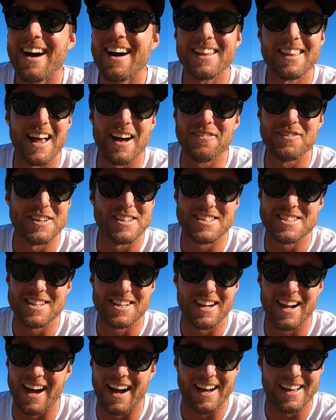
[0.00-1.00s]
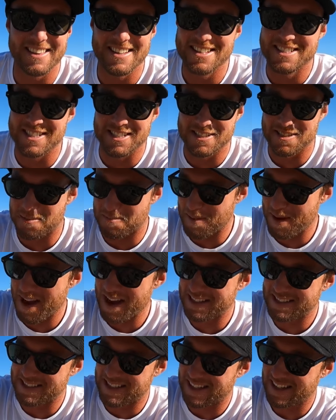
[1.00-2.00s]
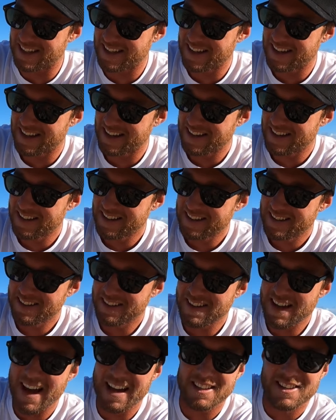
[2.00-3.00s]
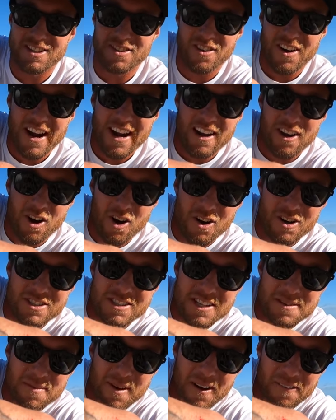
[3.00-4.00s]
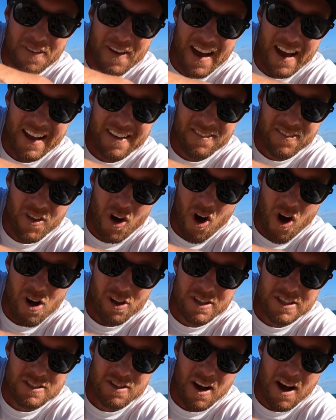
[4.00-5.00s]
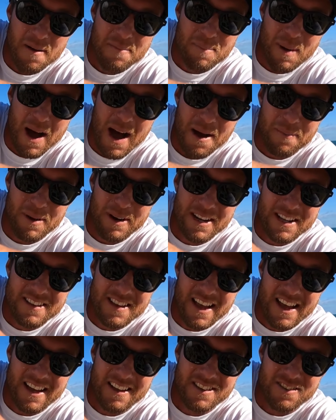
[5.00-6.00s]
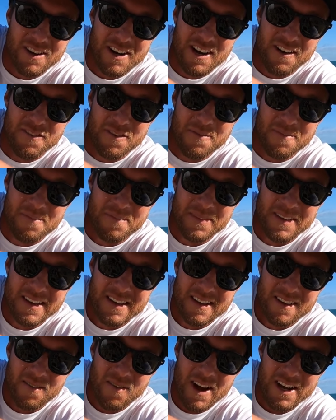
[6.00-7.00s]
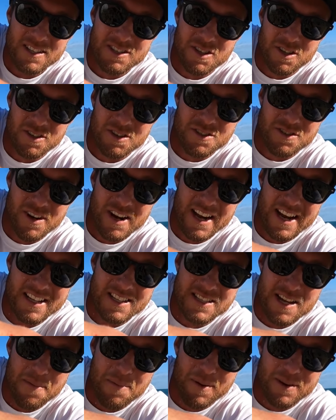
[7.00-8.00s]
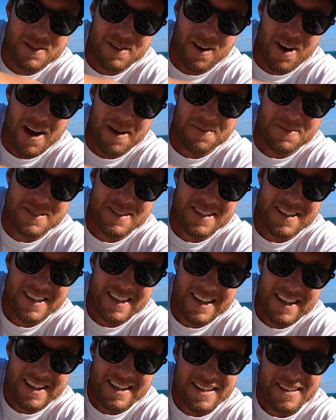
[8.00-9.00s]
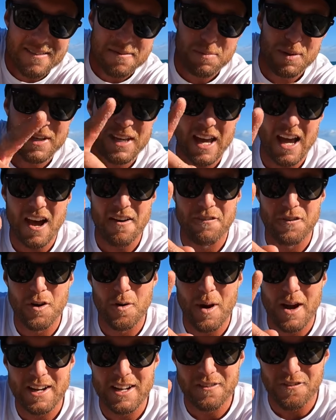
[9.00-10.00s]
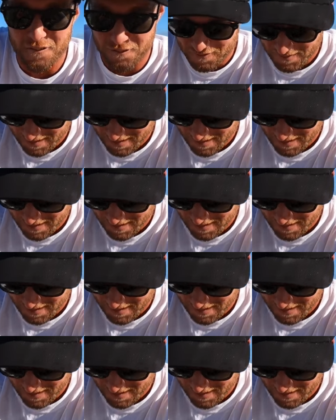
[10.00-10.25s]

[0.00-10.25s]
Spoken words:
I love this shit, eh? This is the best. All right, three hooks in my pant. The whole entire barb went in there, three of them. One, two, three at separate times. Be careful when you're